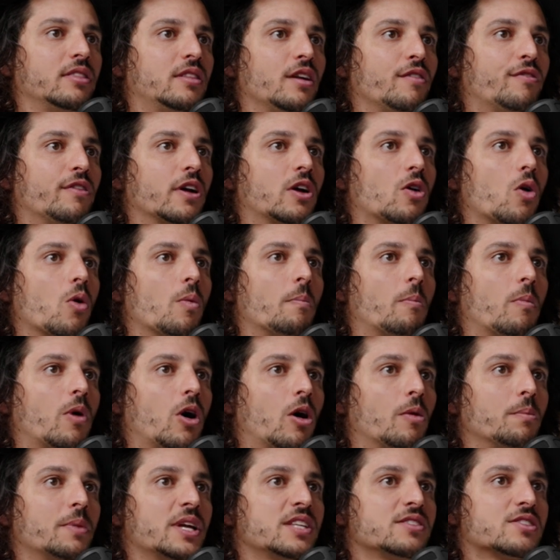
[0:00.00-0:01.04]
difficult
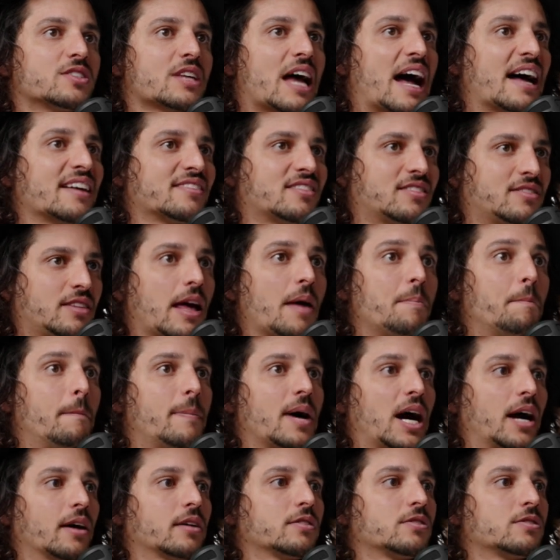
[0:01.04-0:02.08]
moments as
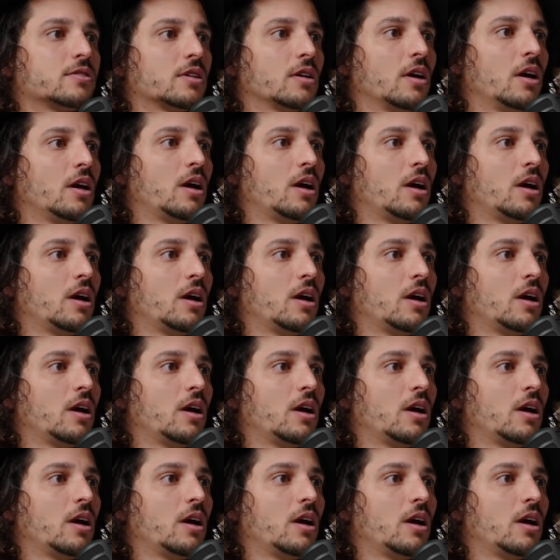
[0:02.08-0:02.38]
setbacks.